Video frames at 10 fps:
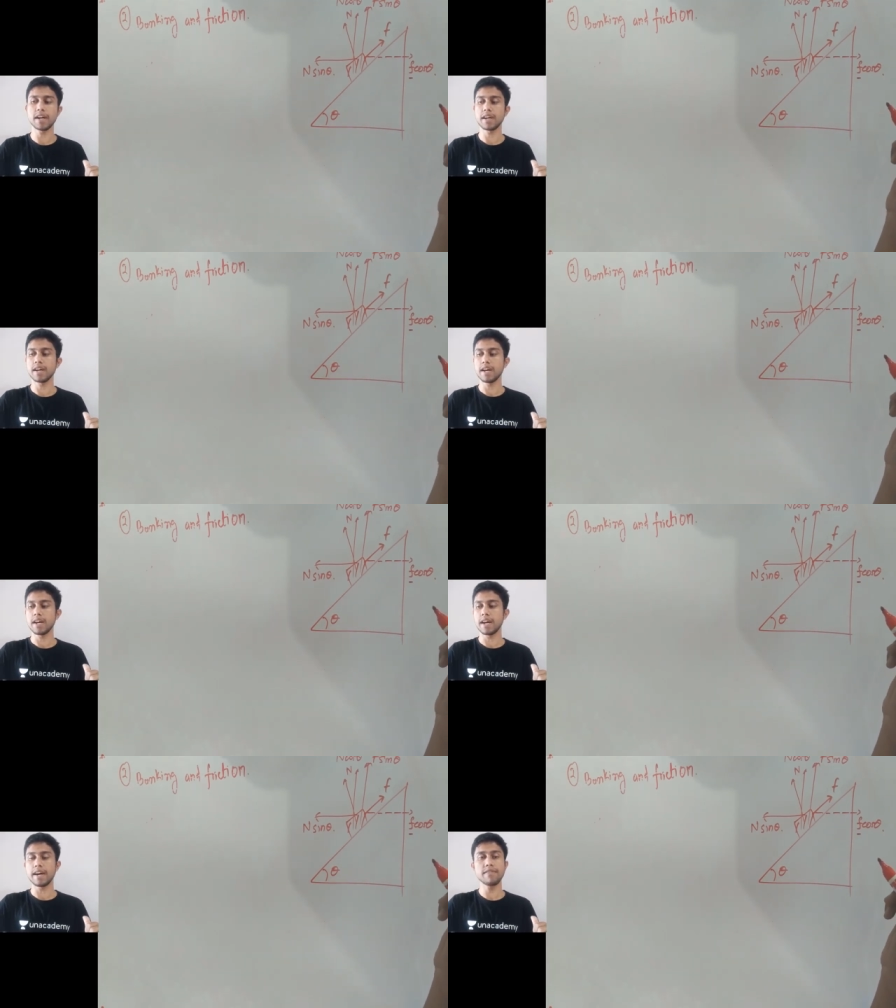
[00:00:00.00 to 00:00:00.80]

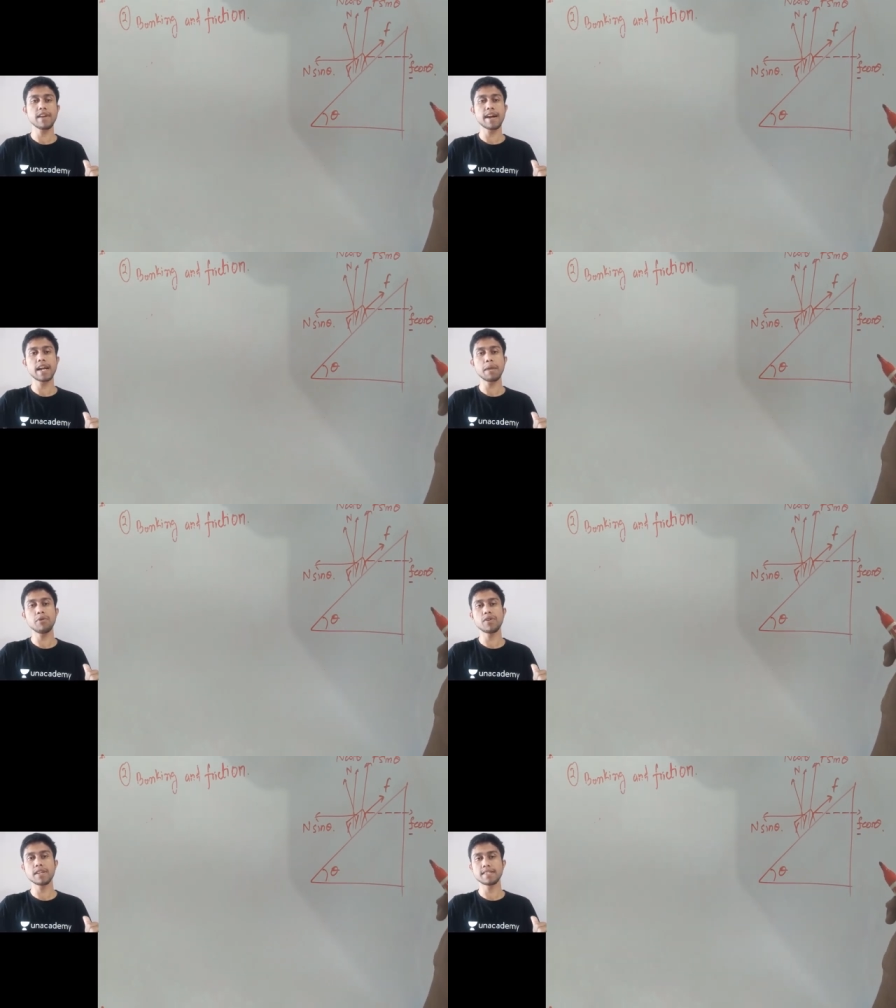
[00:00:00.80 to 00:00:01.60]
but it will
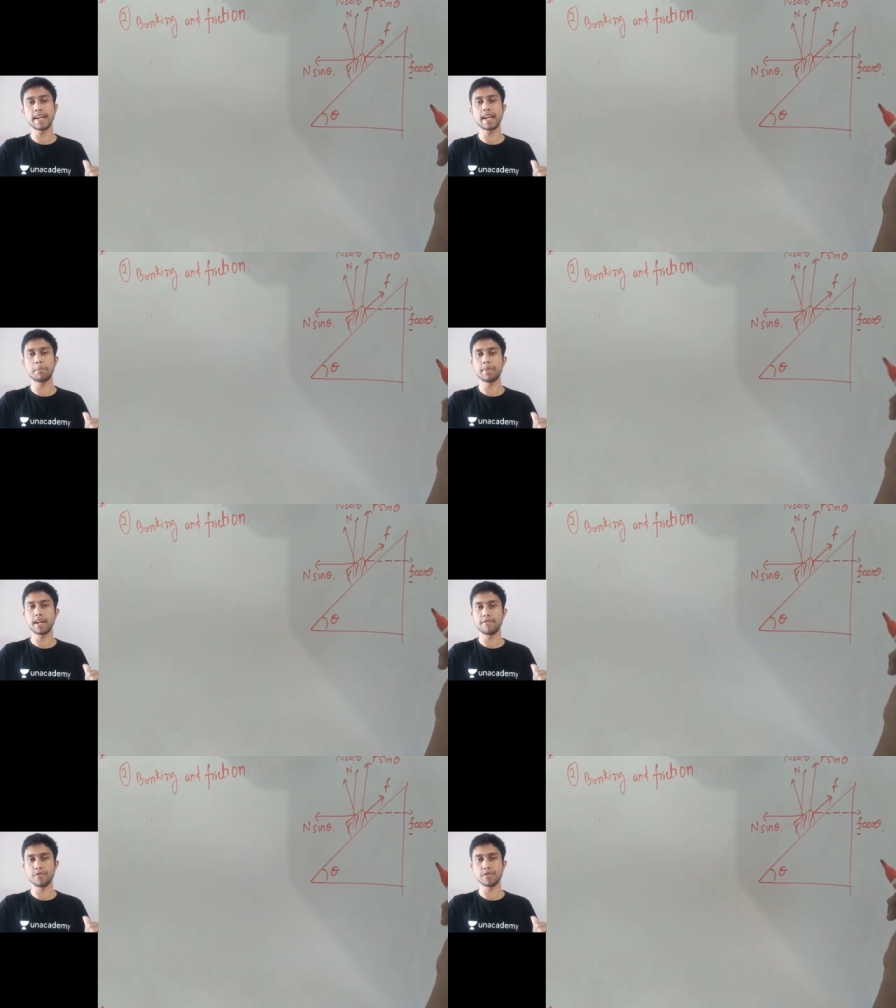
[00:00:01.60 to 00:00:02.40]
contribute in
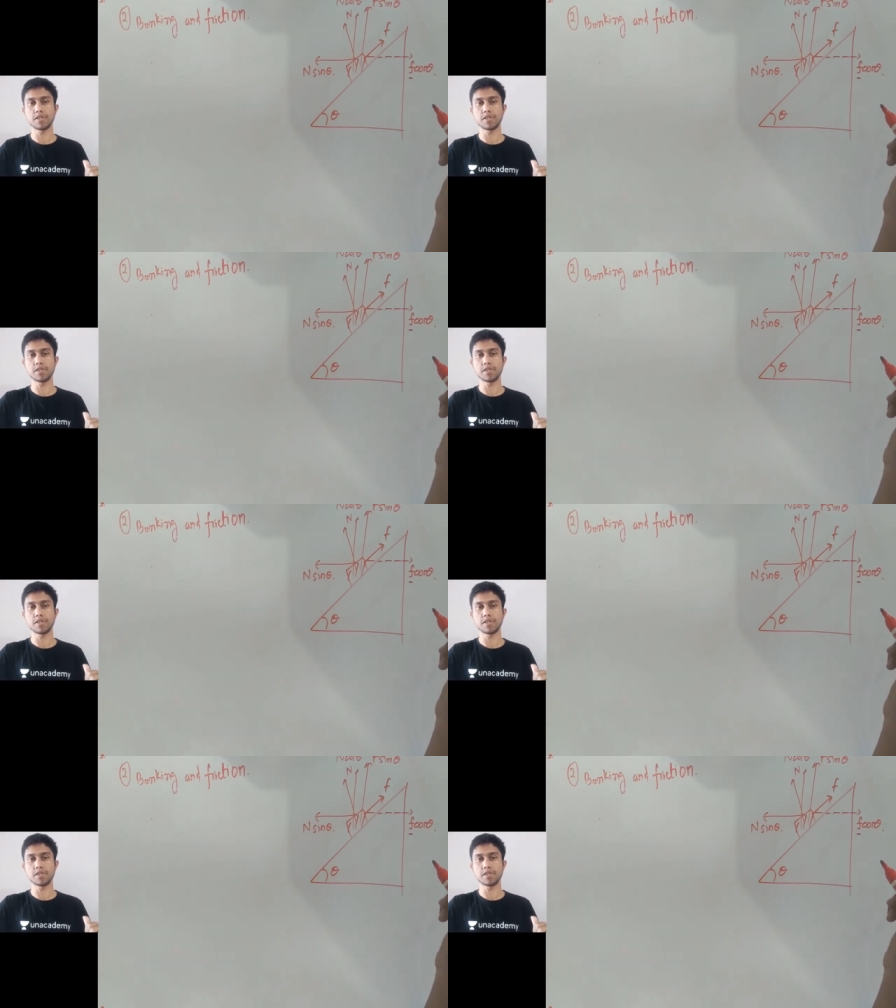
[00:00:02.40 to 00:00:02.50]
centripetal